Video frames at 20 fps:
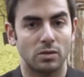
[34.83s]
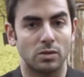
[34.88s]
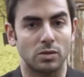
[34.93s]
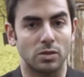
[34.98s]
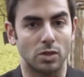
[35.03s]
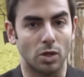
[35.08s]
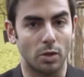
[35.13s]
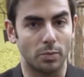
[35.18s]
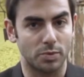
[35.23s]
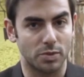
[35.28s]

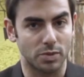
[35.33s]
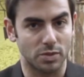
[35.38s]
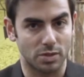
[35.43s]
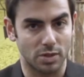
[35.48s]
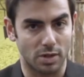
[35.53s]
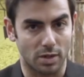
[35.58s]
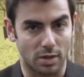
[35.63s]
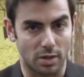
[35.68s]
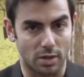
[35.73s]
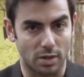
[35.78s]
The options
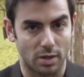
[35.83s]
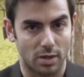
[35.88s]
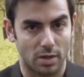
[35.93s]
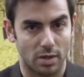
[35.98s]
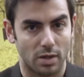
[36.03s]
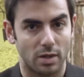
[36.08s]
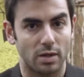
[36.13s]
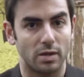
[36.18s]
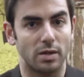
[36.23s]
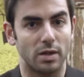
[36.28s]
are
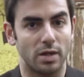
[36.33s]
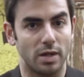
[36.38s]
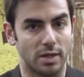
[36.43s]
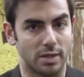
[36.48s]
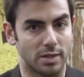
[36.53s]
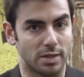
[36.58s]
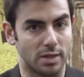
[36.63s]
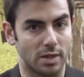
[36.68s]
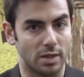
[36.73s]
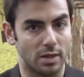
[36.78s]

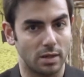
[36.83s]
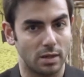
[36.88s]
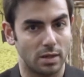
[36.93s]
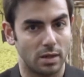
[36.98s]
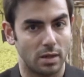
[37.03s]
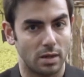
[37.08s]
India,